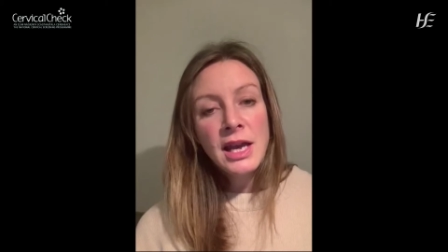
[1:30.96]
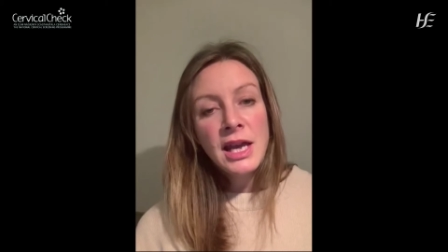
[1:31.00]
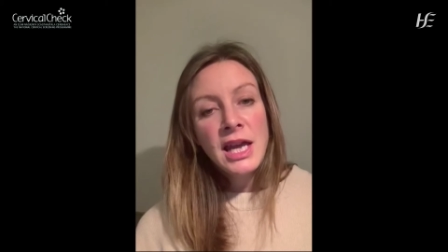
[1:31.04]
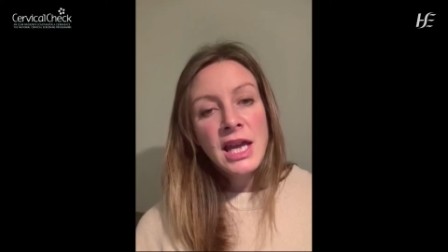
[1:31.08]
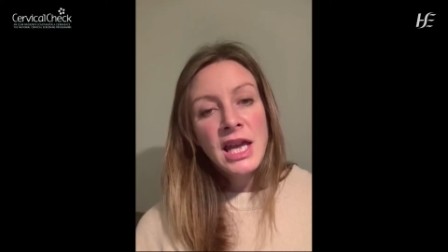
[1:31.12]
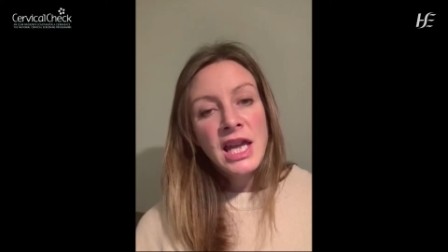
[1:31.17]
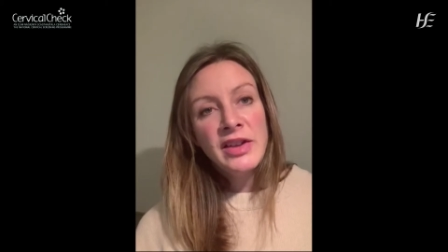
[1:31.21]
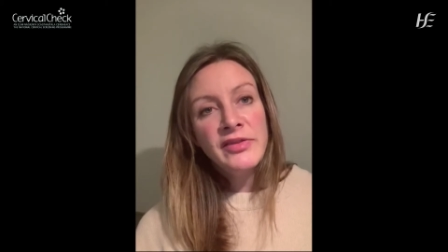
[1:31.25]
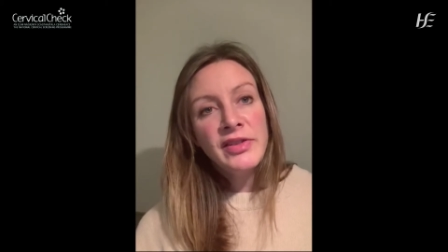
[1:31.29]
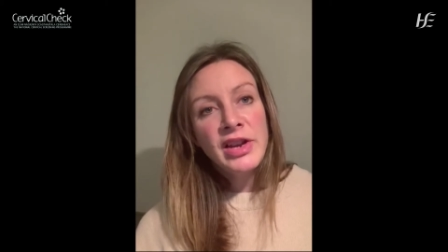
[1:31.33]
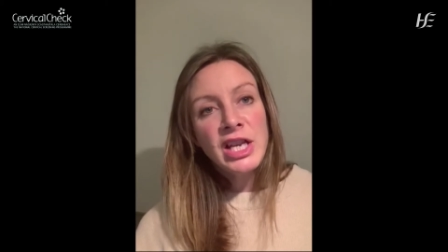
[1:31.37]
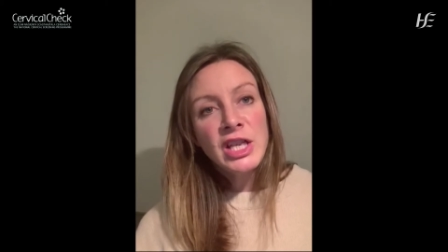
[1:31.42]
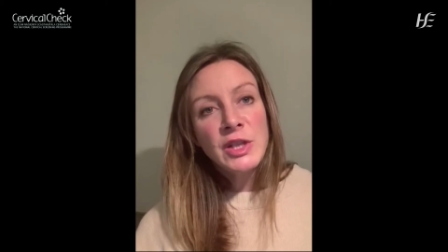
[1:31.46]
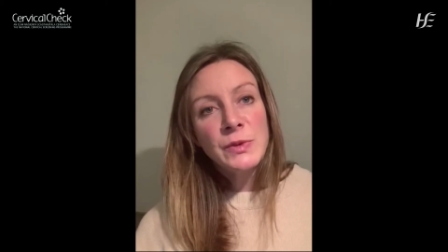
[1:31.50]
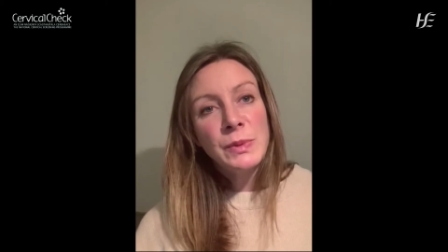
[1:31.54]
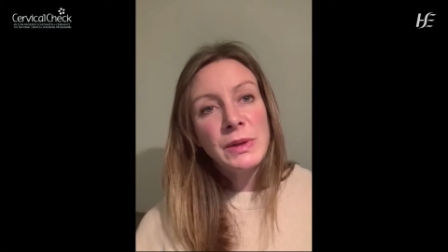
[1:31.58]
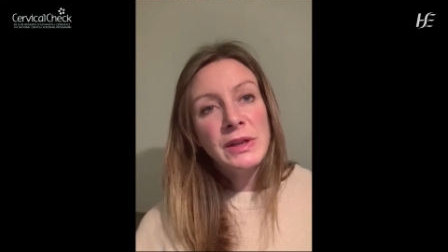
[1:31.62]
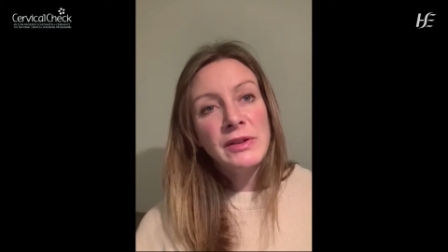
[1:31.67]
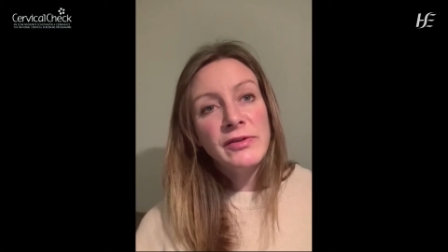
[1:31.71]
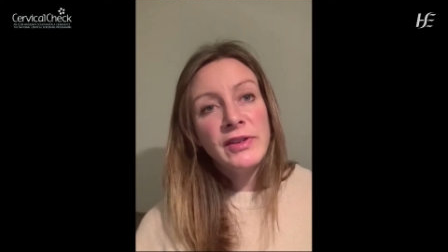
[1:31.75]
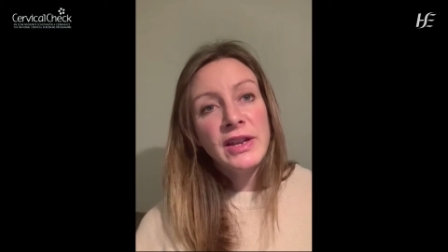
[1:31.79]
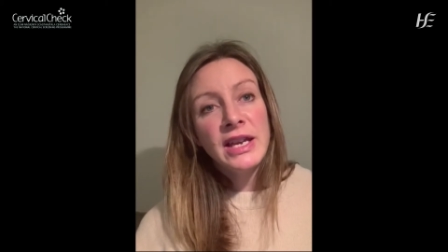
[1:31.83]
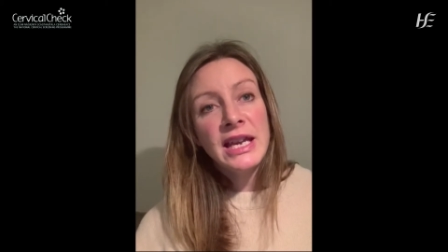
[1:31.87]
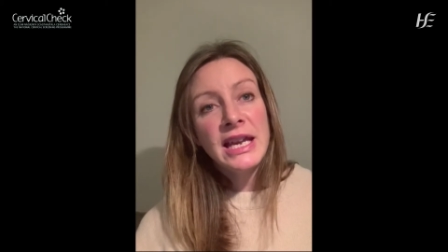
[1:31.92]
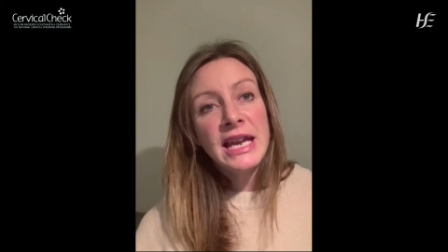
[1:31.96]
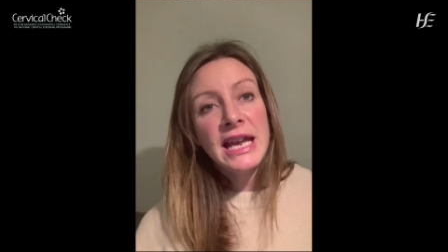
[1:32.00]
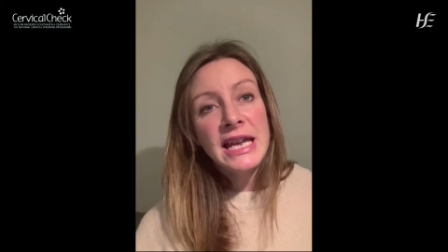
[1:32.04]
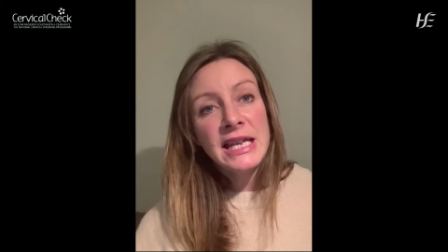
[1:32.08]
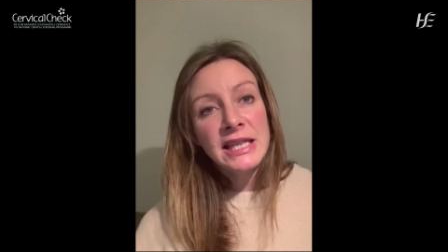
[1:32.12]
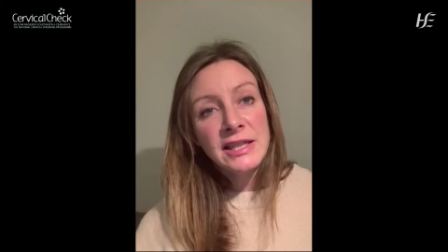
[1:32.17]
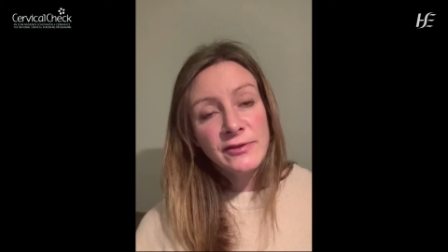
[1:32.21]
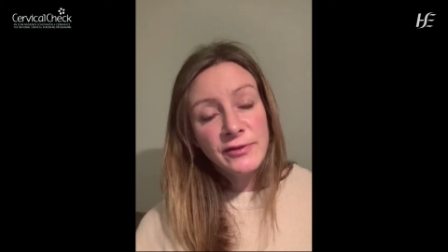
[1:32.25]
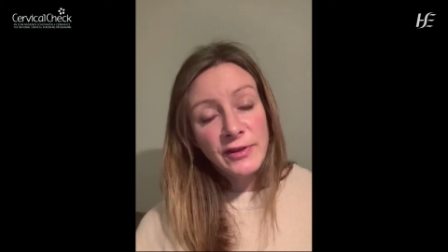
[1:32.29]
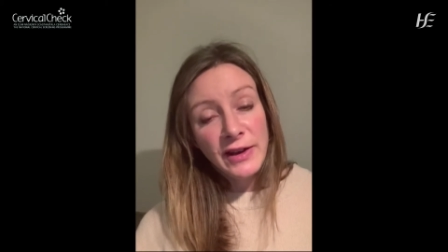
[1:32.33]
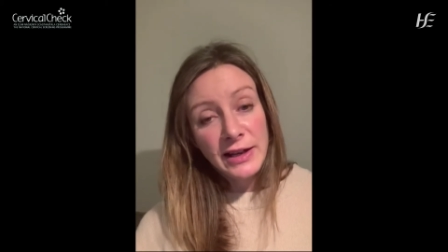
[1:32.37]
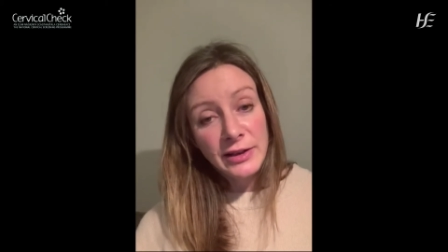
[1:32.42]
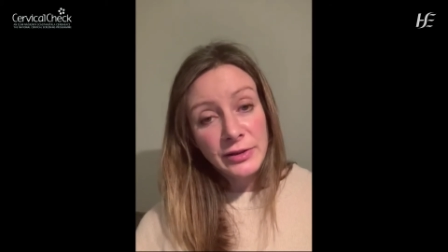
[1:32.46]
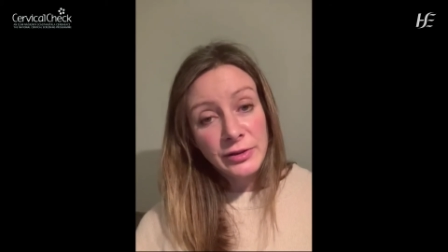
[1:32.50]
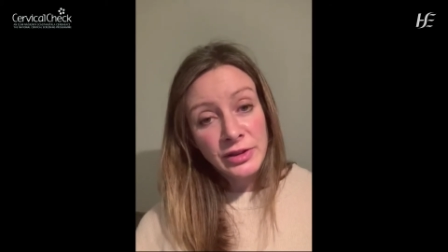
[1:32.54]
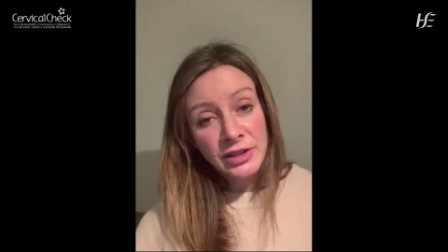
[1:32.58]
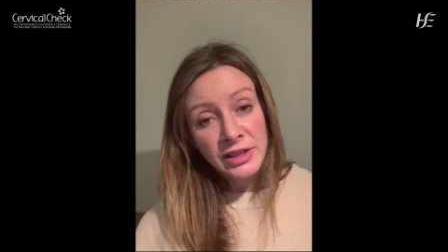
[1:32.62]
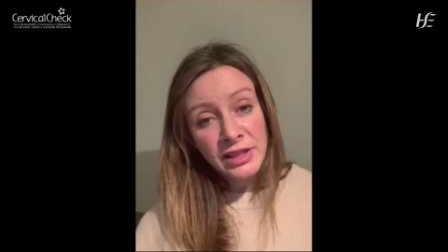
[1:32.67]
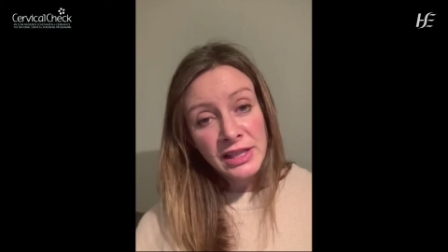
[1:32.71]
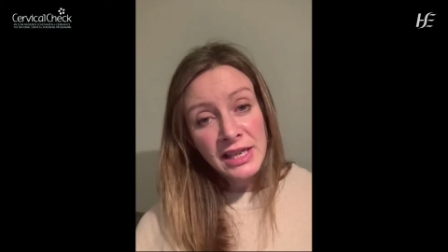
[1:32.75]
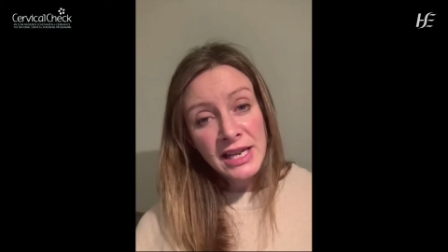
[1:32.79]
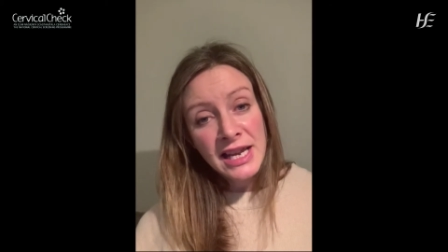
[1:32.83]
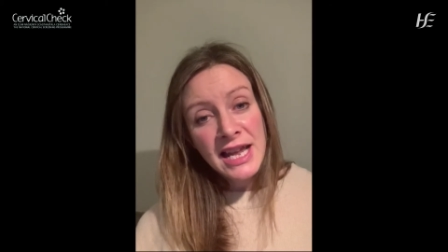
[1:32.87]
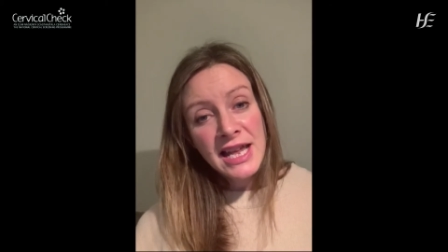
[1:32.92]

If HPV is found,